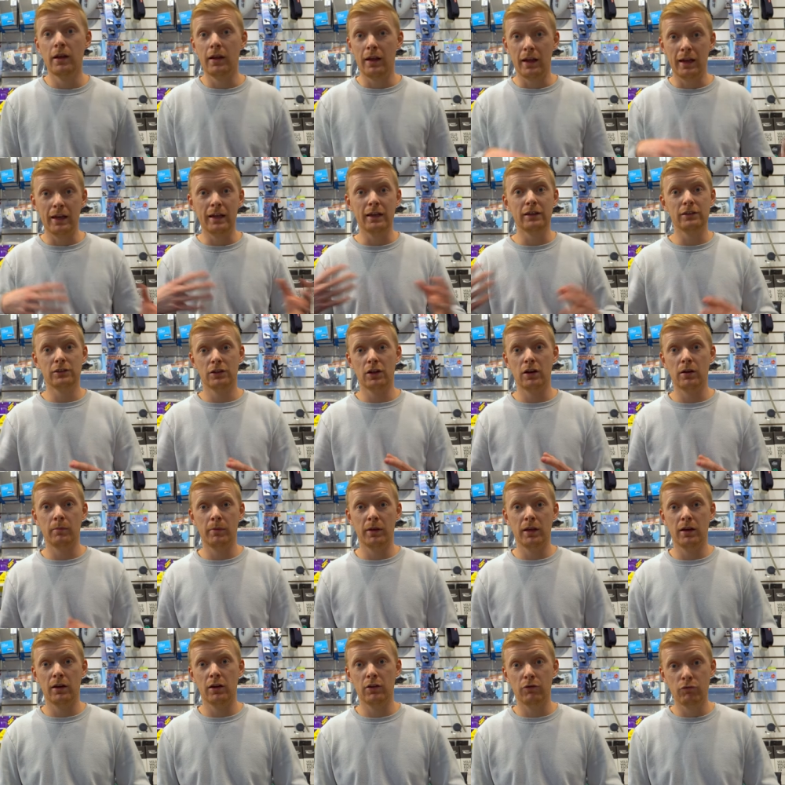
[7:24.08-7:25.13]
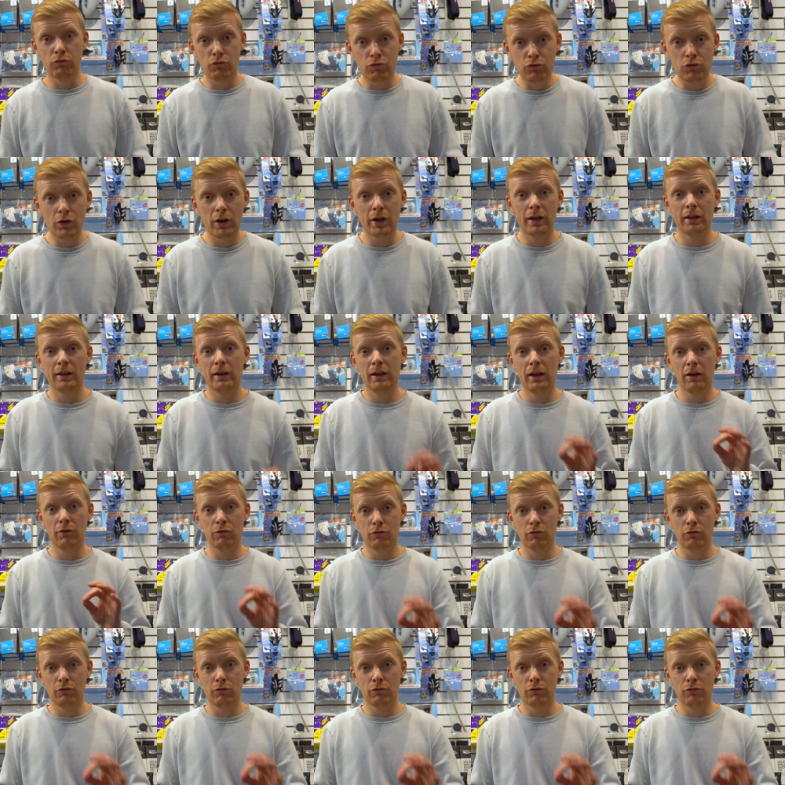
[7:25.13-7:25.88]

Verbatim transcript: It is gonna be a really,